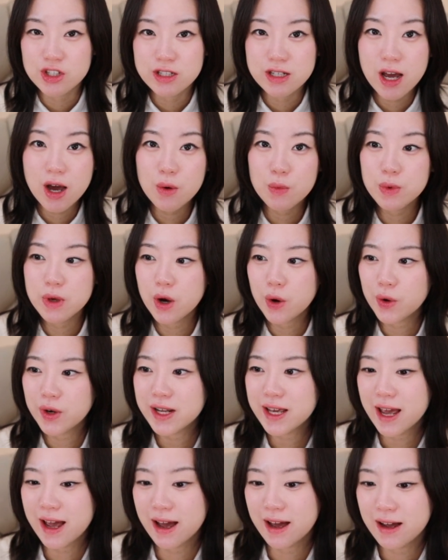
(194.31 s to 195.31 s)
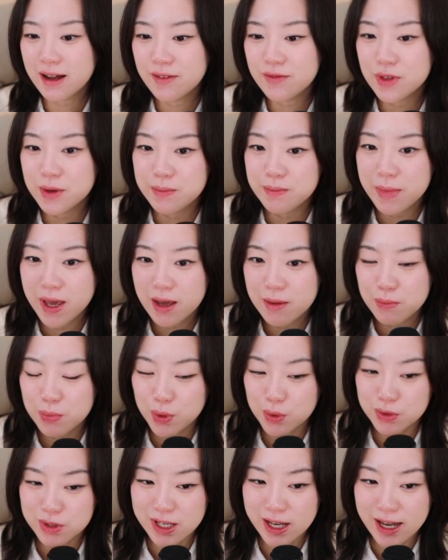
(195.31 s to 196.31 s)
Now, we already have the main
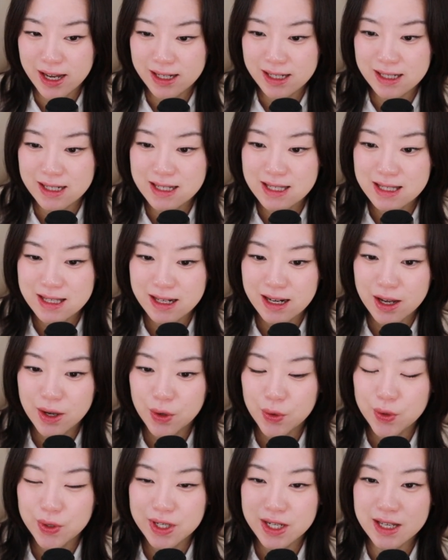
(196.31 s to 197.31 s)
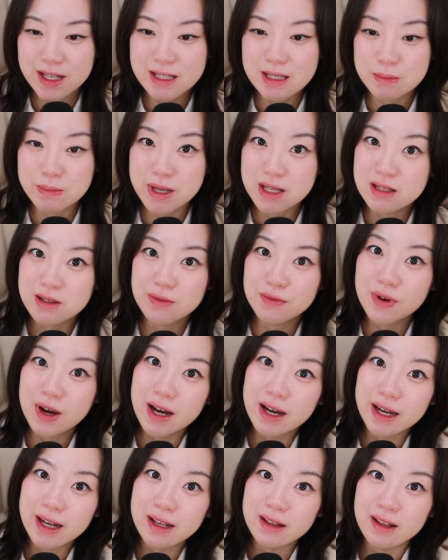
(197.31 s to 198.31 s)
protagonist that I already
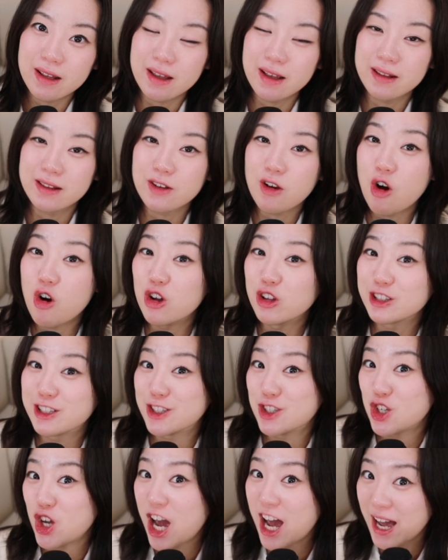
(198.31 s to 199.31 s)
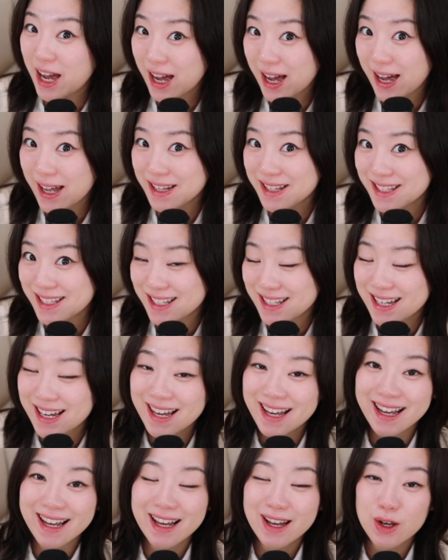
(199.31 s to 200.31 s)
specified called Chad,
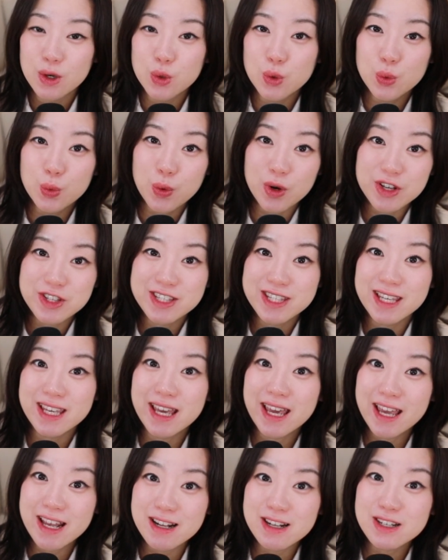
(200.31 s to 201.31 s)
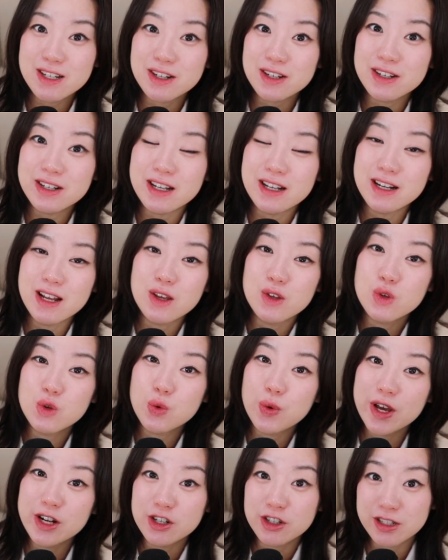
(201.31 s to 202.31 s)
who was the intern in a
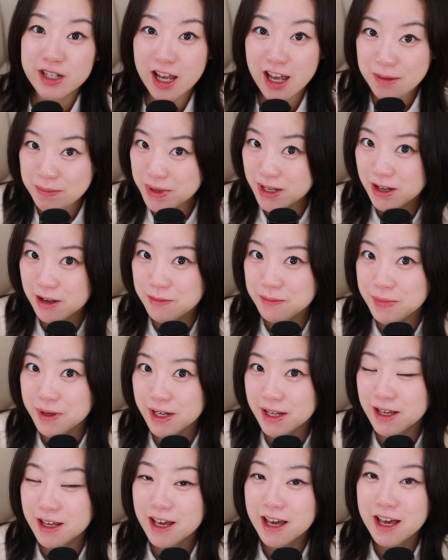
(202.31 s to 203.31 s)
new entertainment company.